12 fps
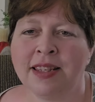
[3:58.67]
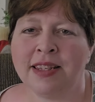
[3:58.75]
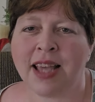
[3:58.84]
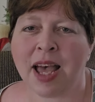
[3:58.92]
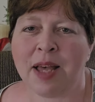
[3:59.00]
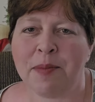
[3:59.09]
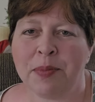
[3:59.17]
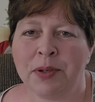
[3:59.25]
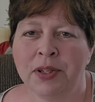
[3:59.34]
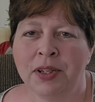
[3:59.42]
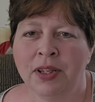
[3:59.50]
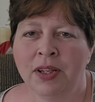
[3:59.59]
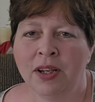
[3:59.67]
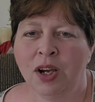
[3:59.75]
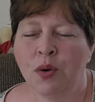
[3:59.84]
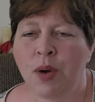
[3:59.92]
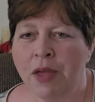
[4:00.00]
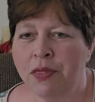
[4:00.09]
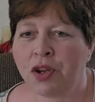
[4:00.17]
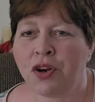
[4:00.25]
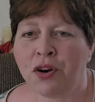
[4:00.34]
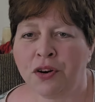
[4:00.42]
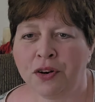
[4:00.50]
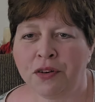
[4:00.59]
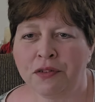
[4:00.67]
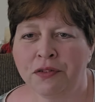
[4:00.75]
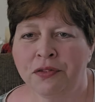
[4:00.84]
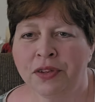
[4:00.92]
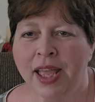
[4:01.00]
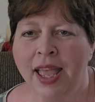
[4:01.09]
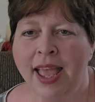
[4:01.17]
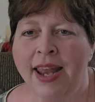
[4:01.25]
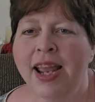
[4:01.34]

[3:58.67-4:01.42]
top around the curve, and